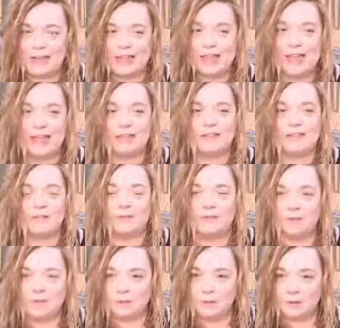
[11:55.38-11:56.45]
is
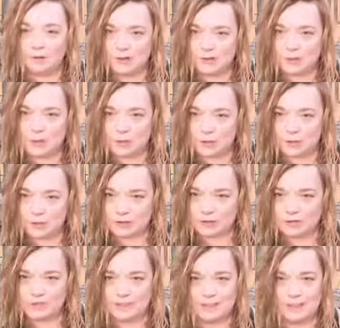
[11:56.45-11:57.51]
develop your
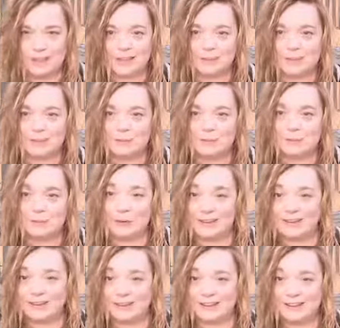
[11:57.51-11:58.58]
intuition so that you can be
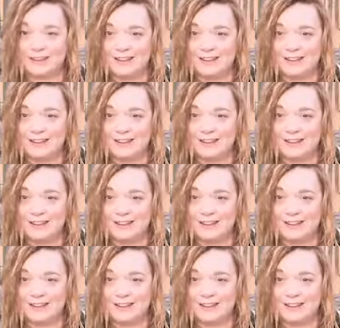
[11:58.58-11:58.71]
present.